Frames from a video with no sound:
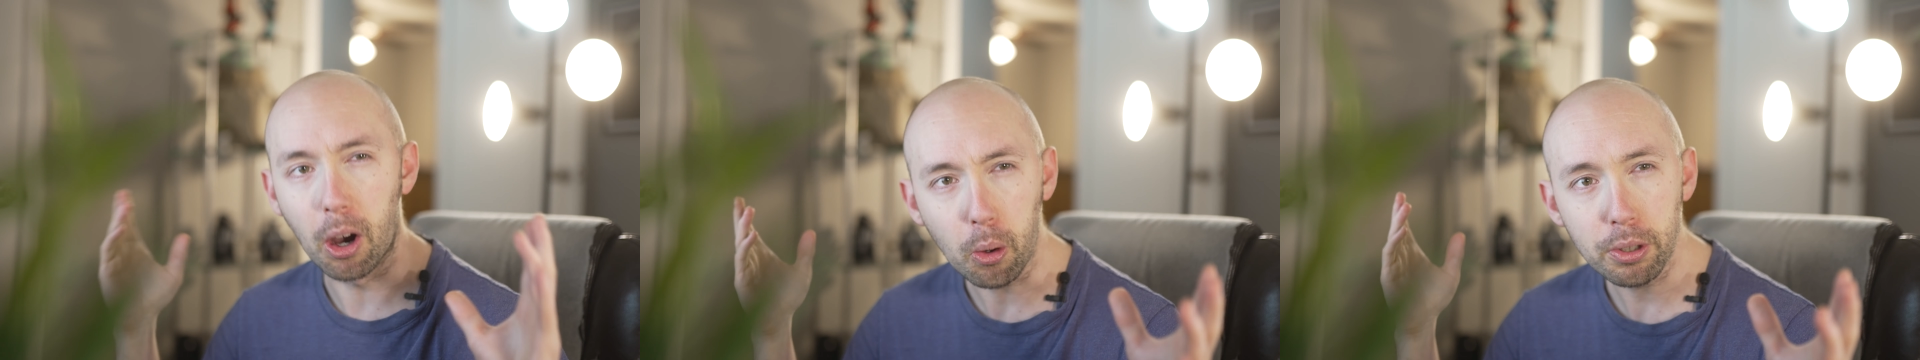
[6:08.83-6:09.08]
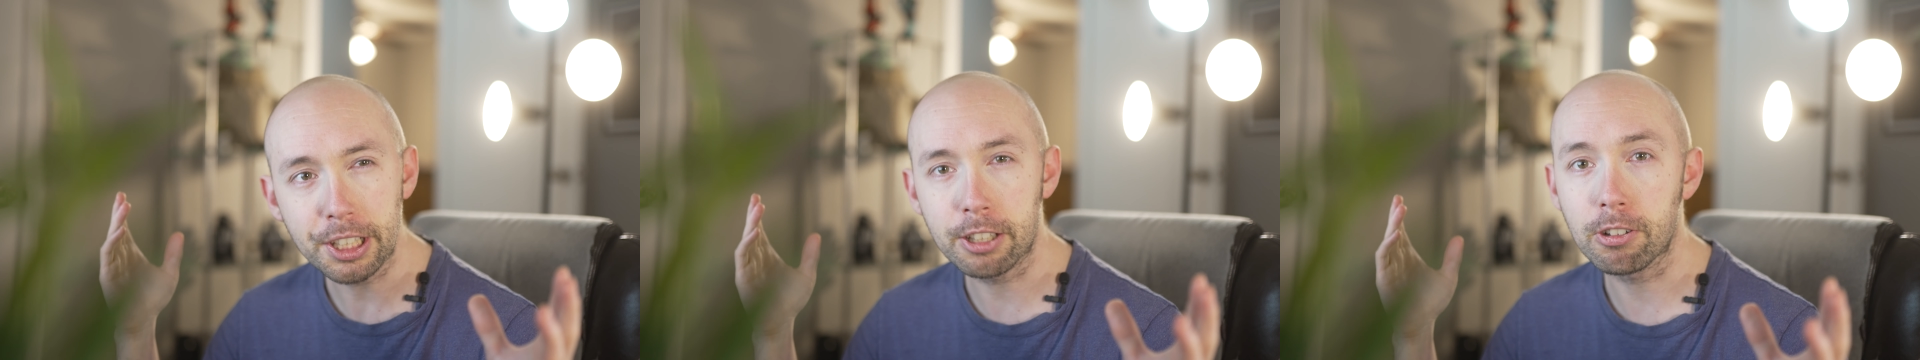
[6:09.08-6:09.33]

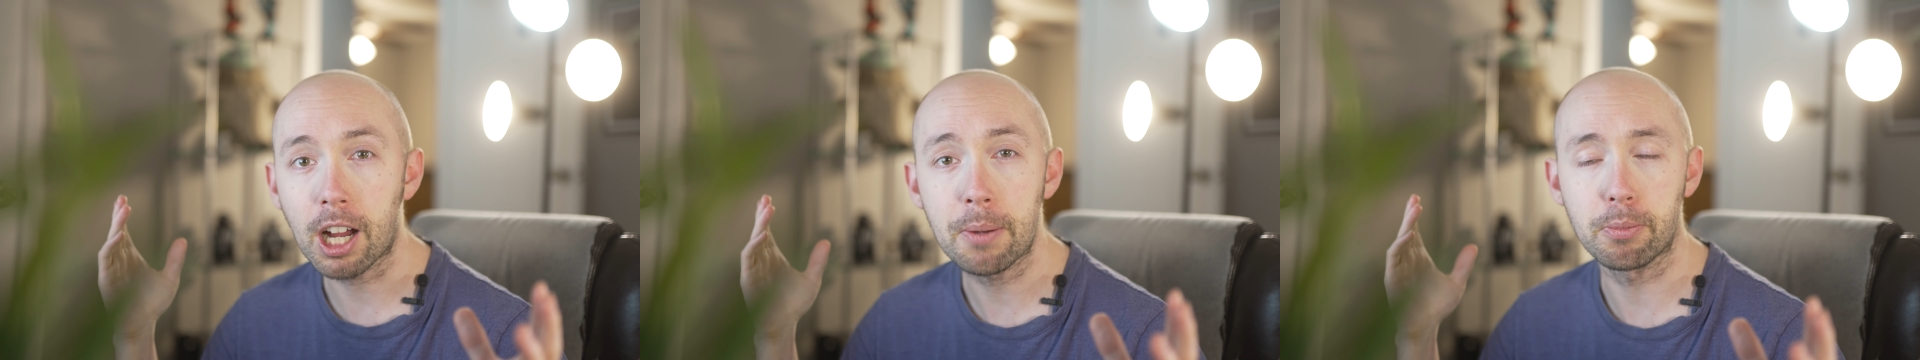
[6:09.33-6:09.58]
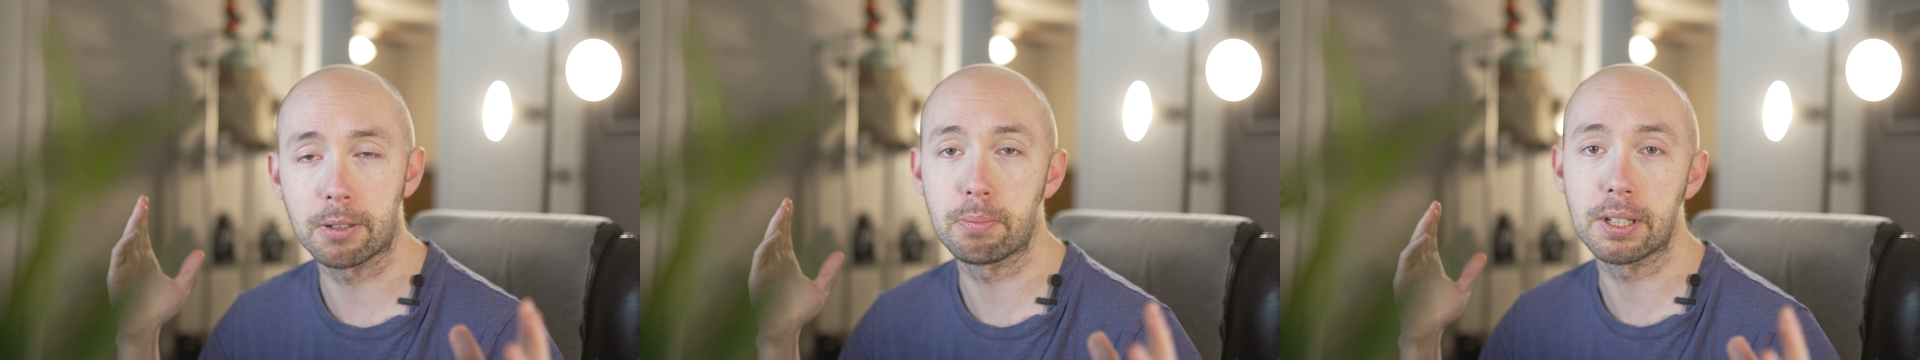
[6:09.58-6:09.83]
only
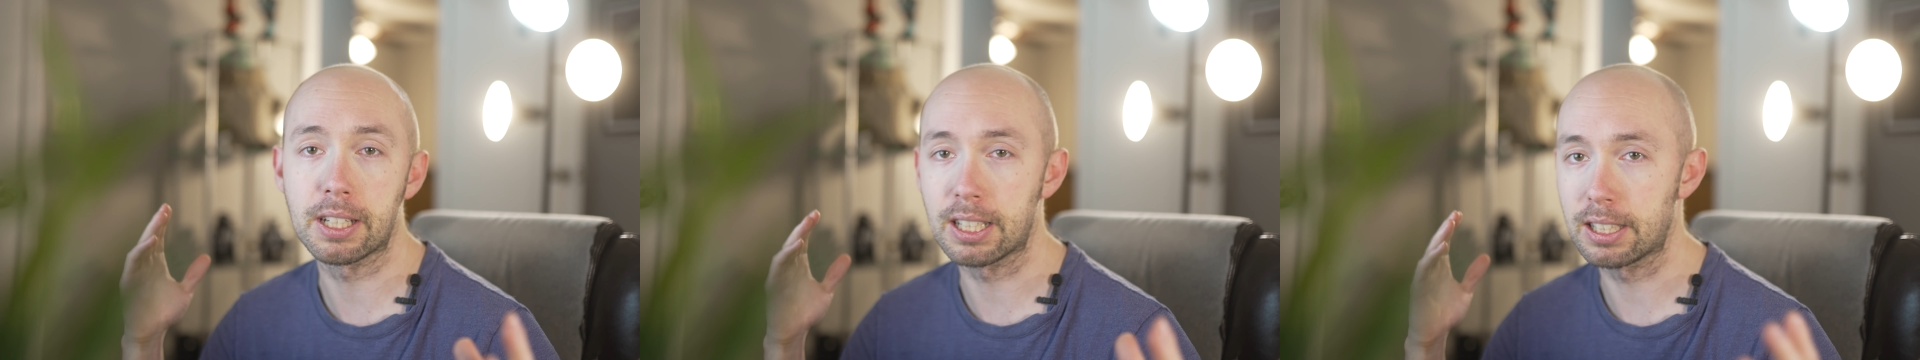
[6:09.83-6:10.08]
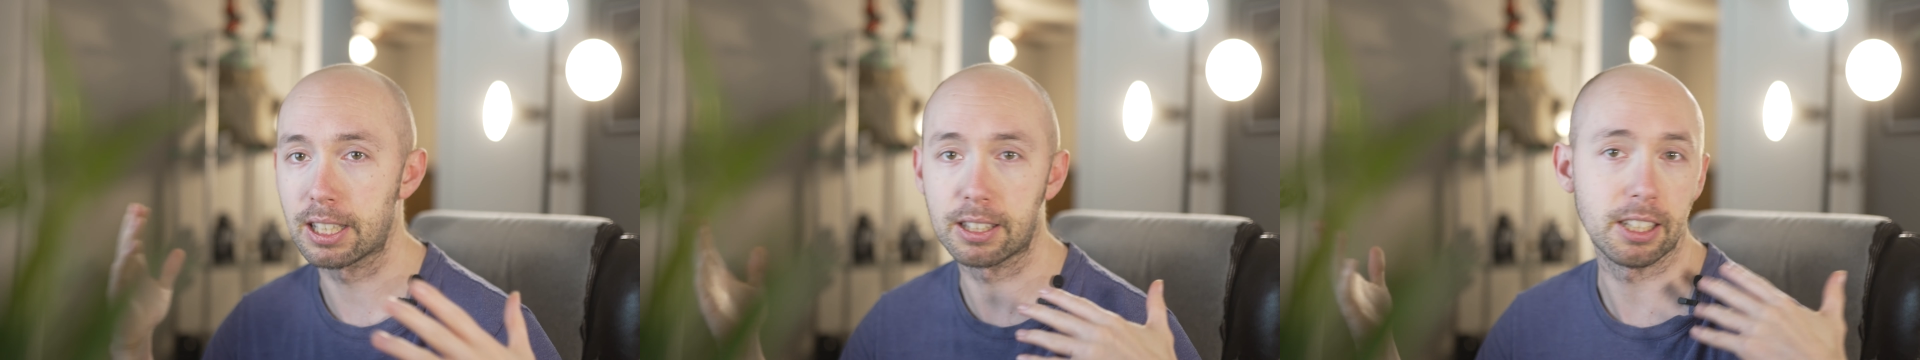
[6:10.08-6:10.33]
gripe would be
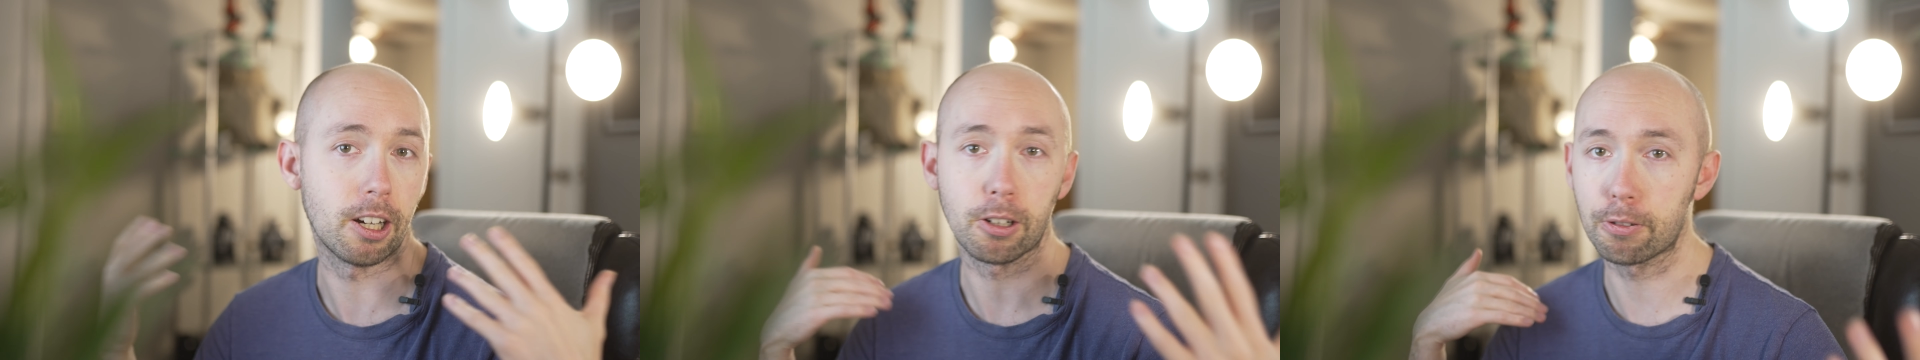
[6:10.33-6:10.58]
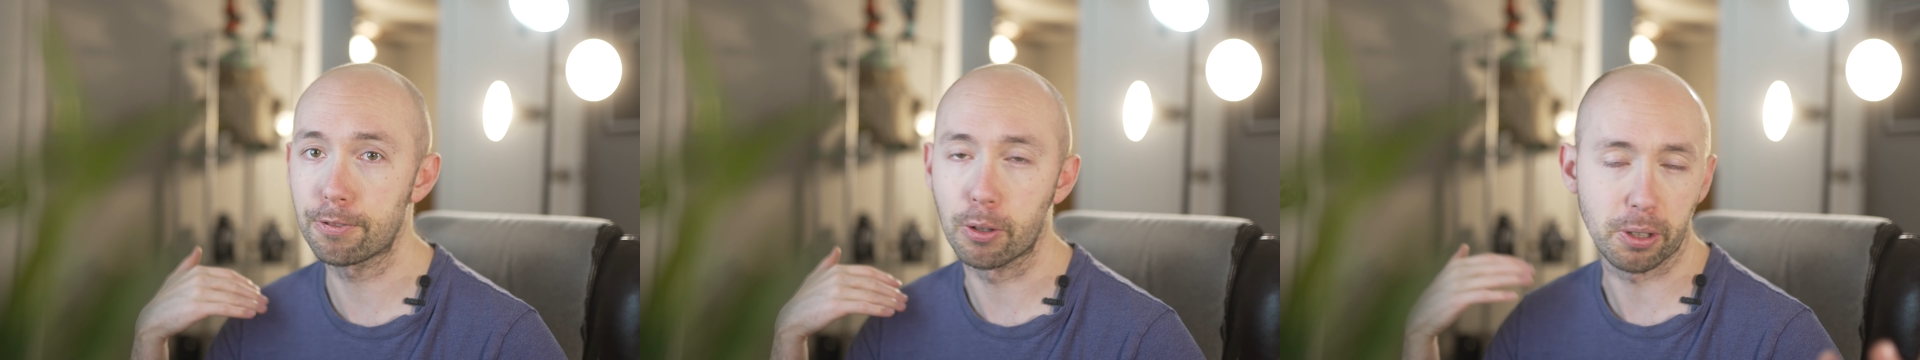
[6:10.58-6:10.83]
that the
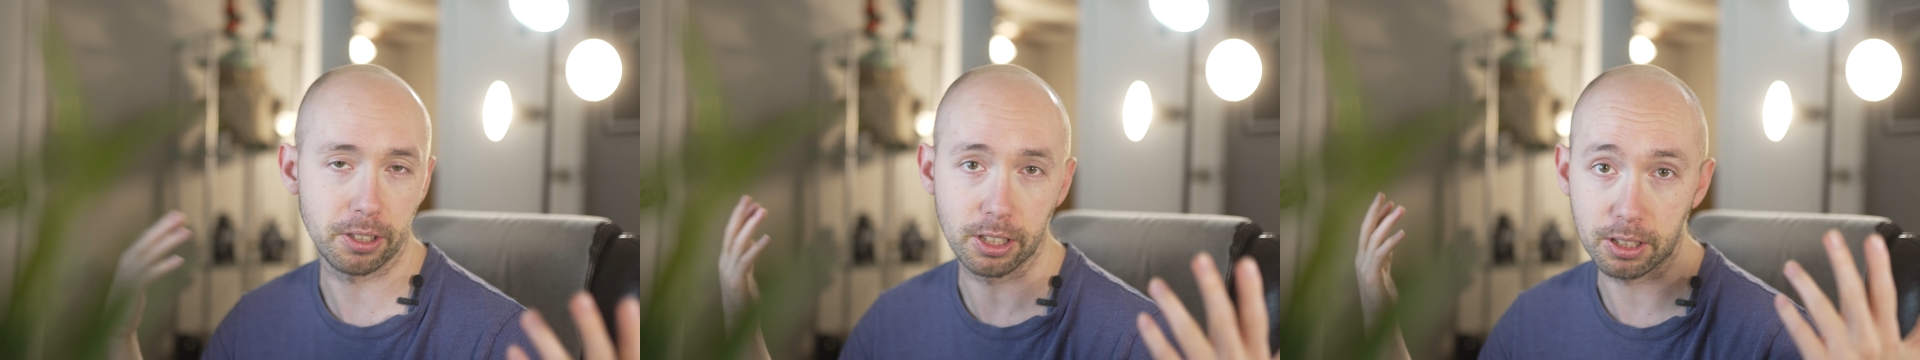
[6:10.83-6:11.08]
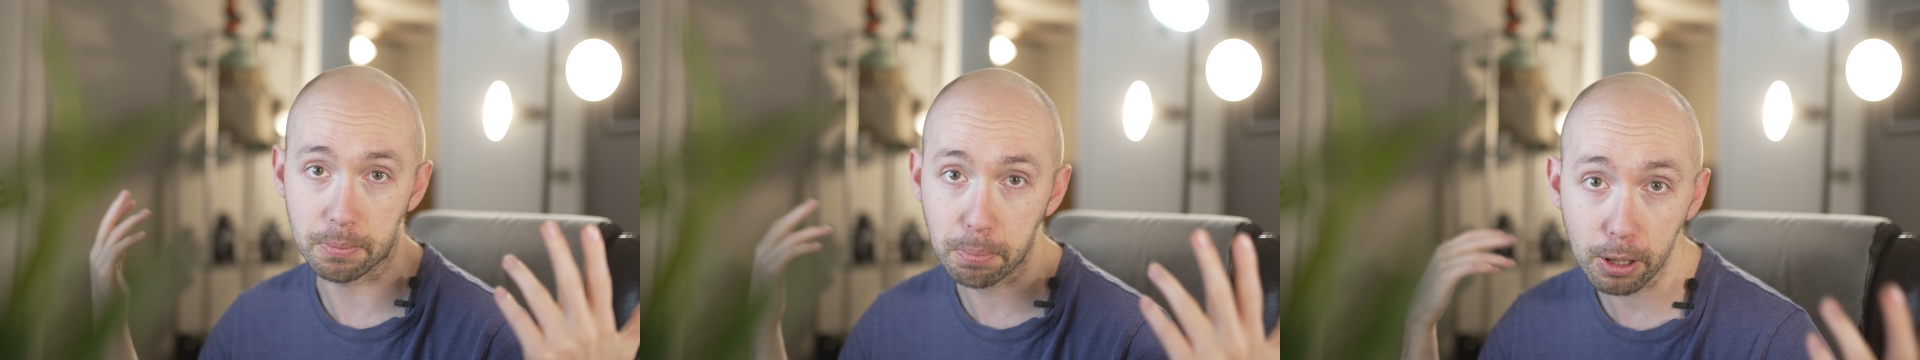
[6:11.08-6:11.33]
autofocus
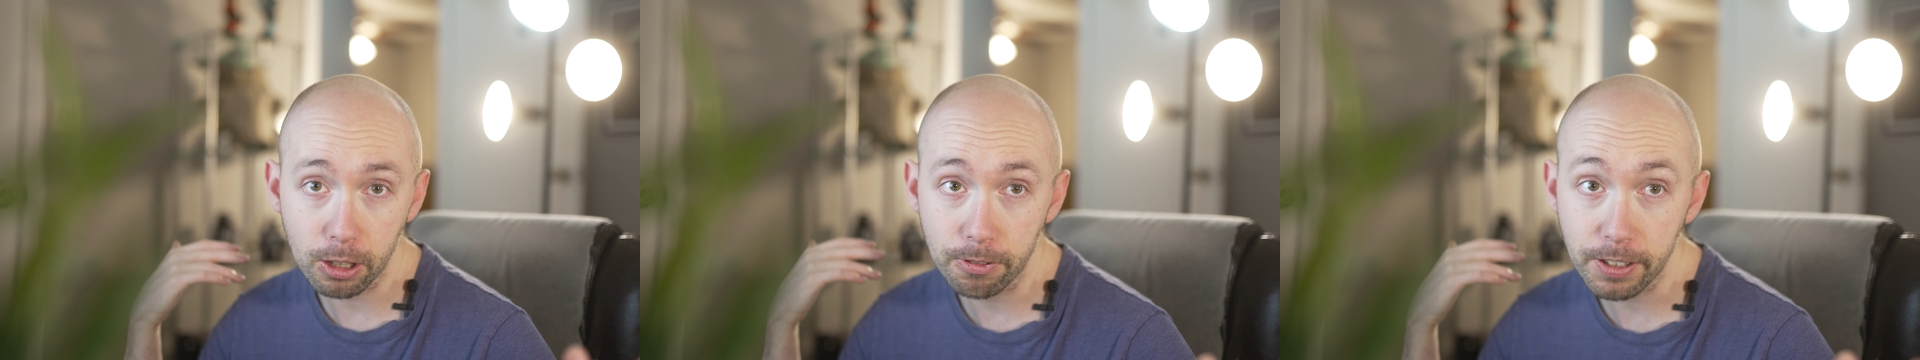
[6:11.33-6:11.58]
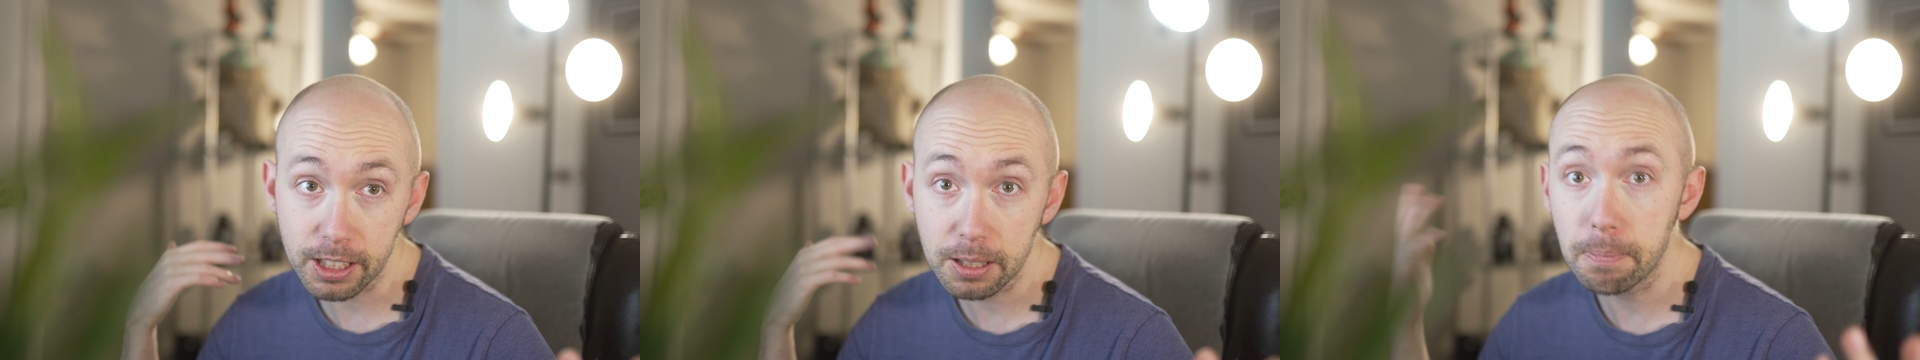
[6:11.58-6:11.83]
isn't
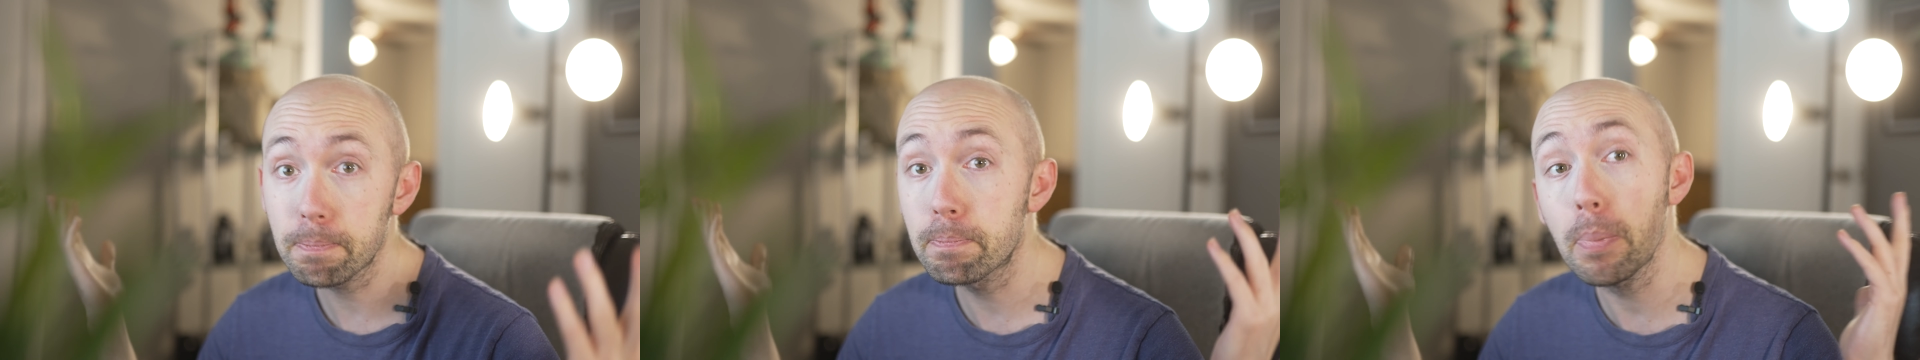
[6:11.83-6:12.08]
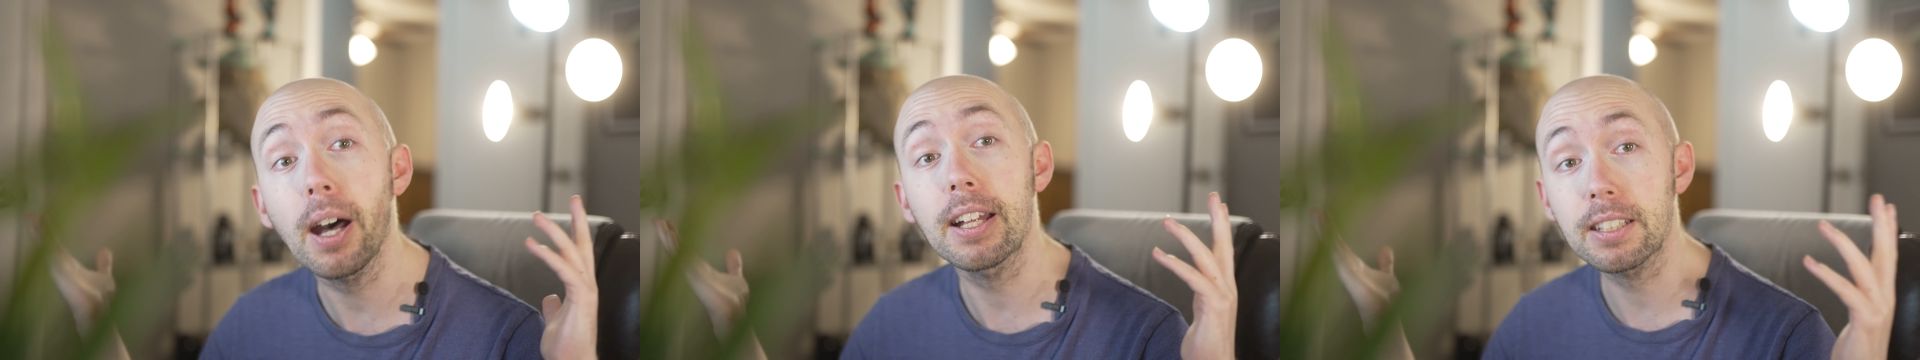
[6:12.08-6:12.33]
perfect,
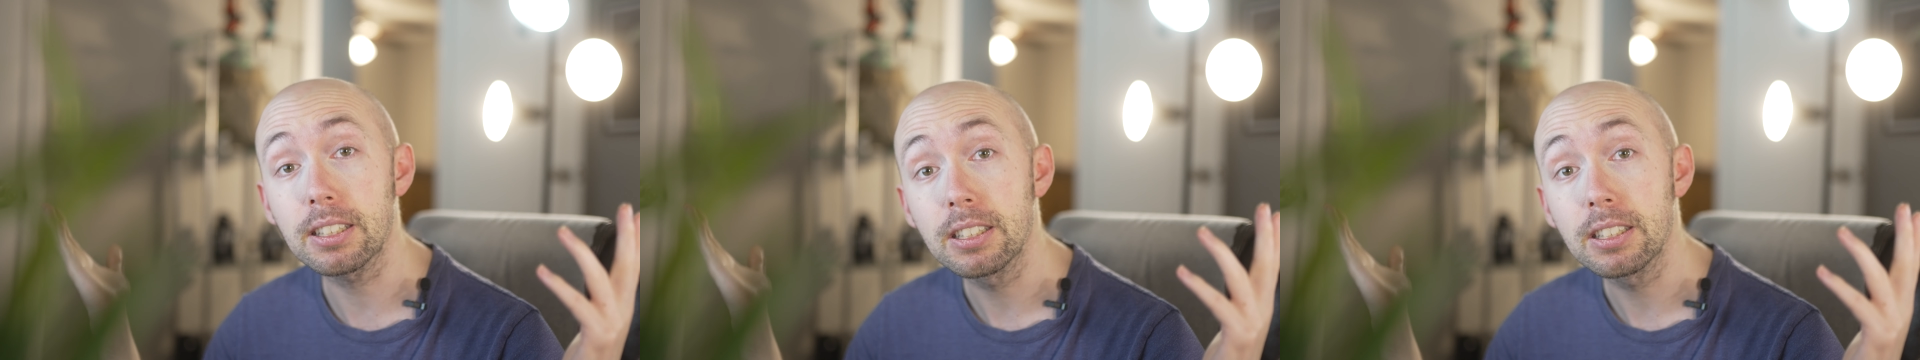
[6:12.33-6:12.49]
but